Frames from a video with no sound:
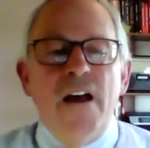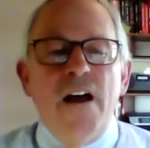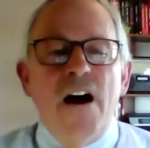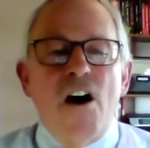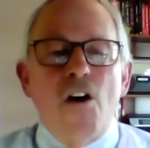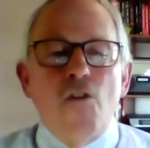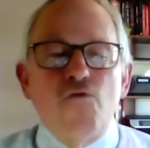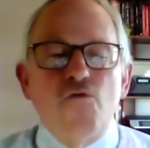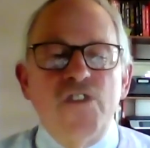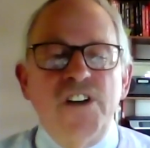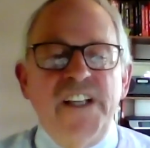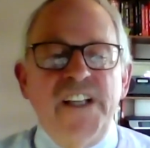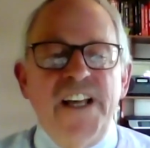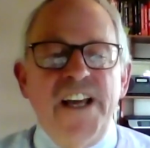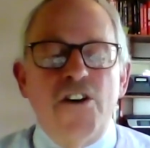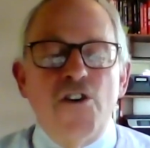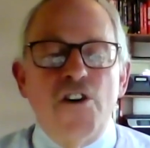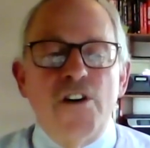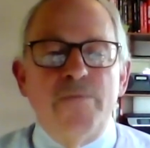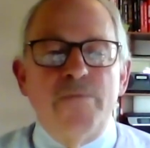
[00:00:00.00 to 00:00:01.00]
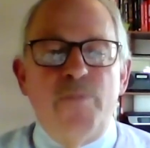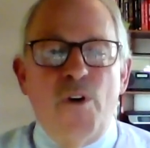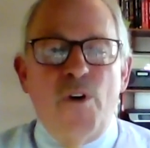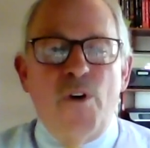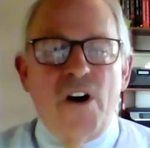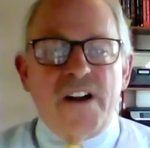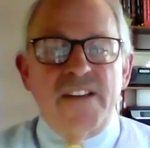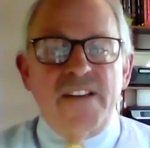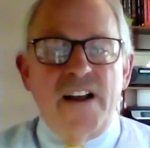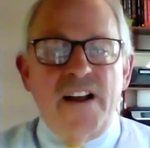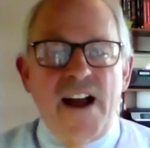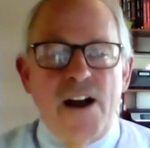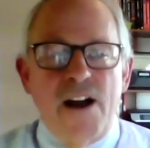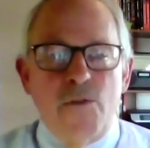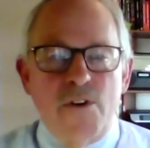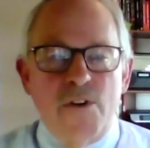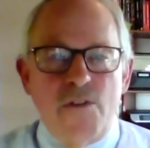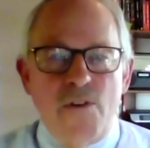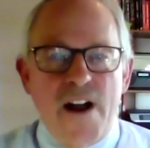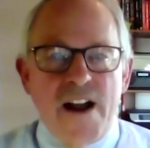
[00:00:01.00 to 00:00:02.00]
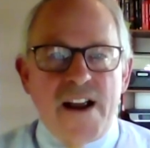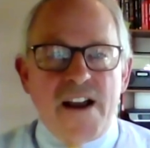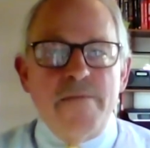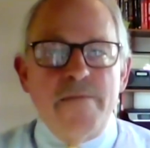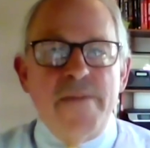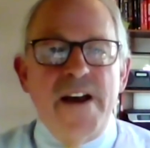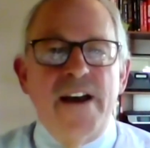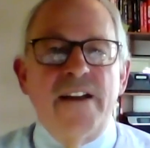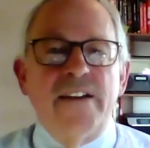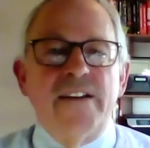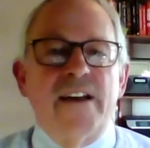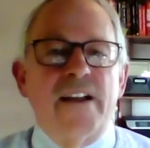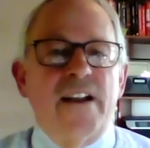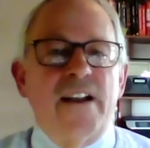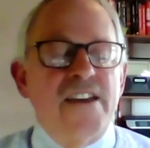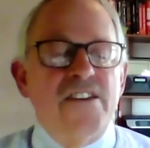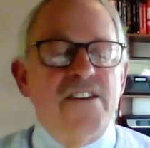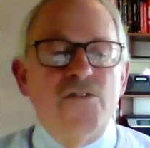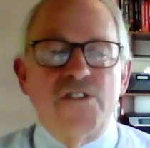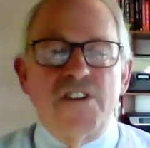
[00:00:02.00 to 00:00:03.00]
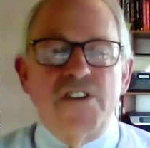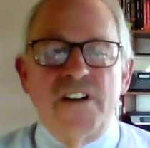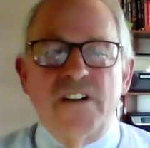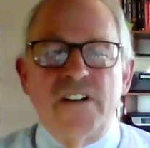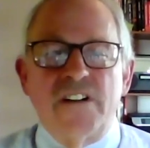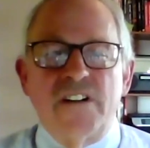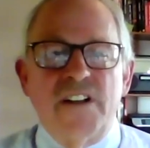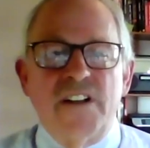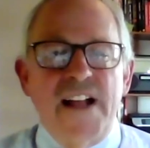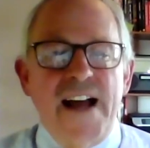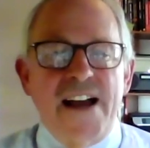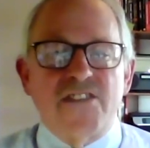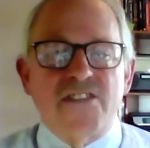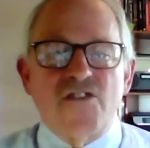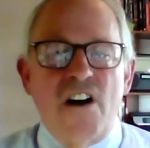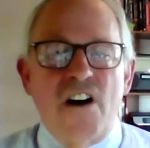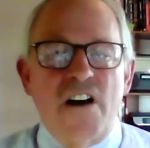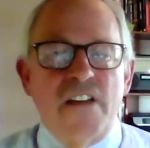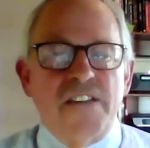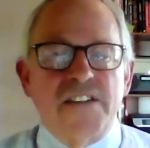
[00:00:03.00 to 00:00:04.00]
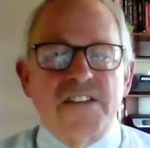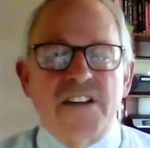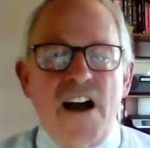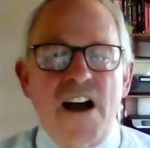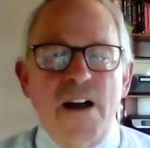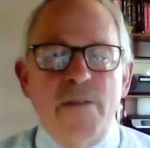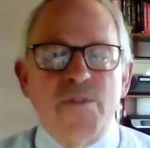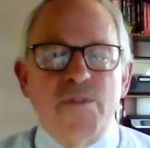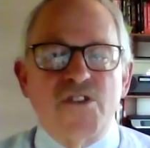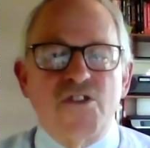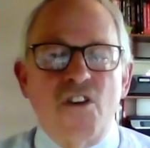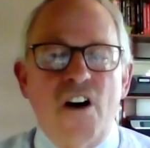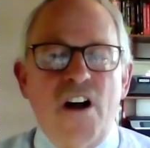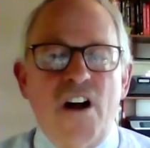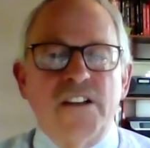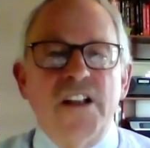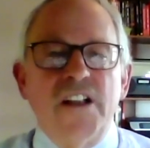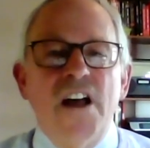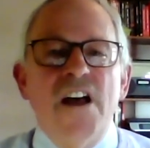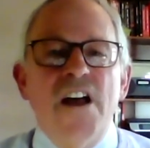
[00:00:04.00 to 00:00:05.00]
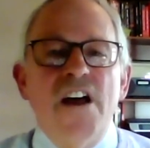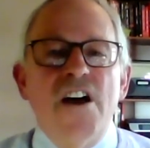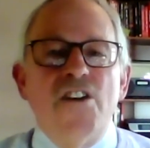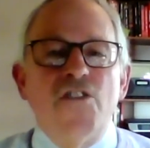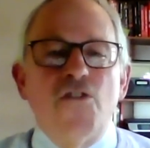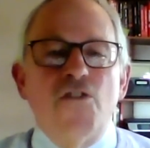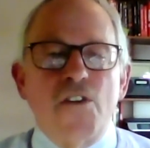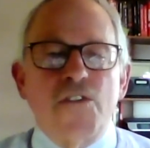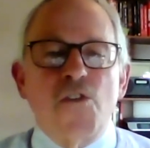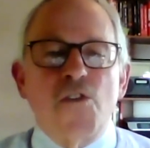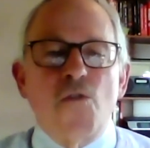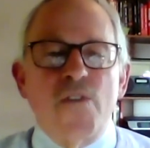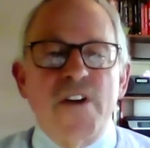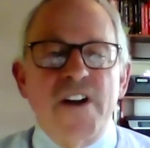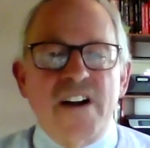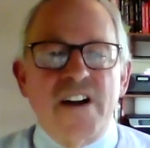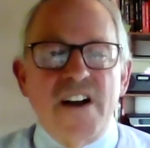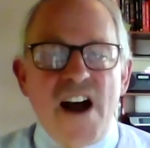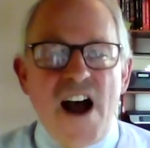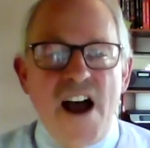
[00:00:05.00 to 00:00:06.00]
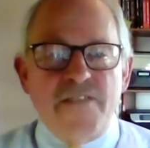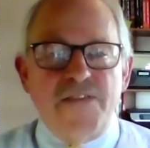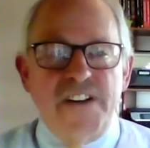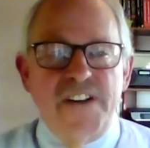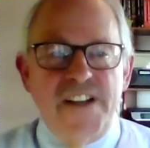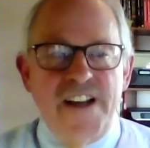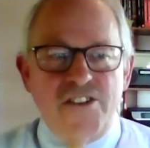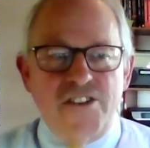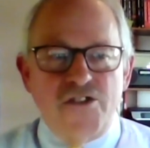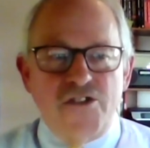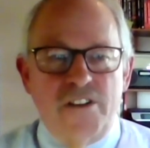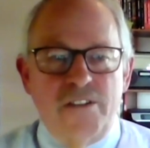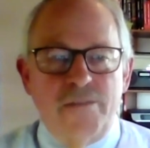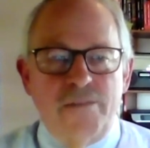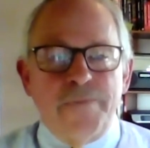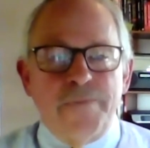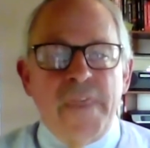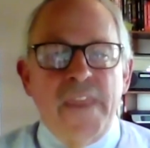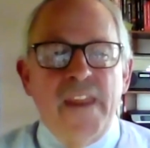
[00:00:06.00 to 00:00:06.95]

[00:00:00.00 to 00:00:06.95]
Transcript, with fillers: a really good book that I would recommend, and I use it in class all the time, is called North Korea Confidential.